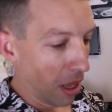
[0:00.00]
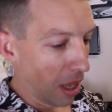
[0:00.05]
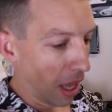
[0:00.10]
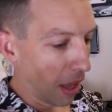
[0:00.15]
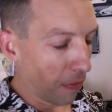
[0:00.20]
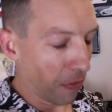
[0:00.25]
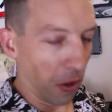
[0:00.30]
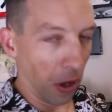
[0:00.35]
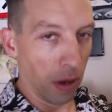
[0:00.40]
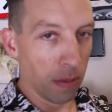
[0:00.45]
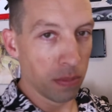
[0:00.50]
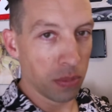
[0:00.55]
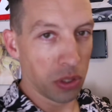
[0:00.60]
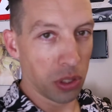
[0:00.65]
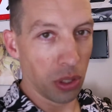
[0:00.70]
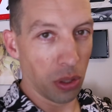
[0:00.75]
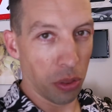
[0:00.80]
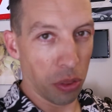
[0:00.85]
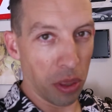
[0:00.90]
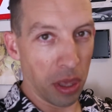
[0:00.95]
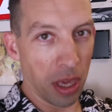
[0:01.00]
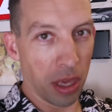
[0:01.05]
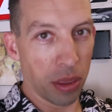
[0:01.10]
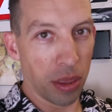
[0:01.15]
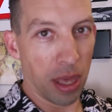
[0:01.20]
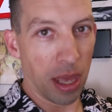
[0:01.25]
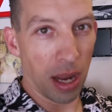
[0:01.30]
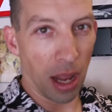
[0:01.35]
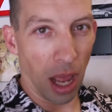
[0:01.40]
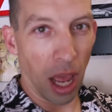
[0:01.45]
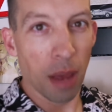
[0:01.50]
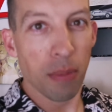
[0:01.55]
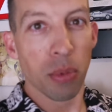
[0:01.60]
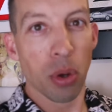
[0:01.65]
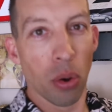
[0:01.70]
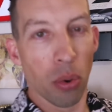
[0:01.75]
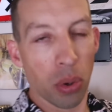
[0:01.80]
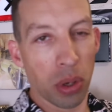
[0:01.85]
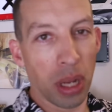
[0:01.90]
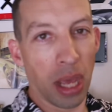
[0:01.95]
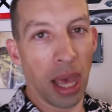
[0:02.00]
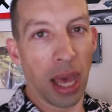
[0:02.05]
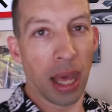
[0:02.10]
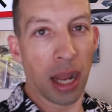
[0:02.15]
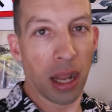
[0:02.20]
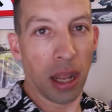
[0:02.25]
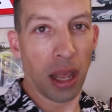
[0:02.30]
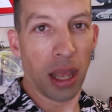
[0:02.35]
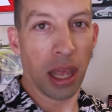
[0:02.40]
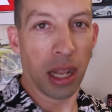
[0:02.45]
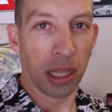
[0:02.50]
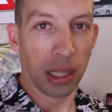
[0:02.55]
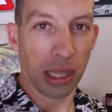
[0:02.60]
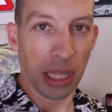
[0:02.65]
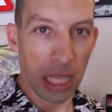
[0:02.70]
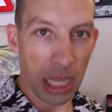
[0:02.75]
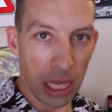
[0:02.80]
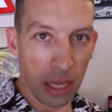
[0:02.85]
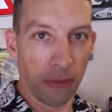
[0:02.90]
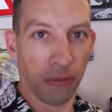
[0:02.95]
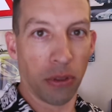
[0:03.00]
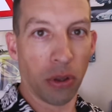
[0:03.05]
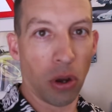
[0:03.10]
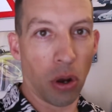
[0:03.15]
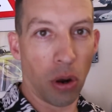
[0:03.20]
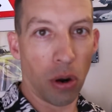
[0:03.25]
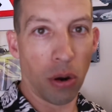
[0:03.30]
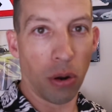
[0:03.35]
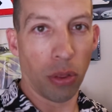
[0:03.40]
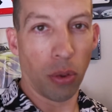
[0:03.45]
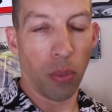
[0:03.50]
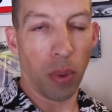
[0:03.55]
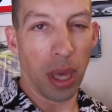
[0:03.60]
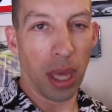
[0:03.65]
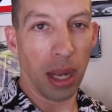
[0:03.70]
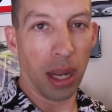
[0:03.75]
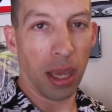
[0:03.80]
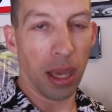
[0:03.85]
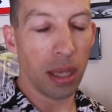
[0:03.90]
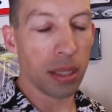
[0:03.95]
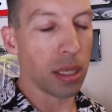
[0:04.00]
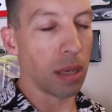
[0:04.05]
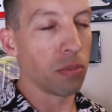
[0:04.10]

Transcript: I've come to think that I'm going to head and leave the car the way it is.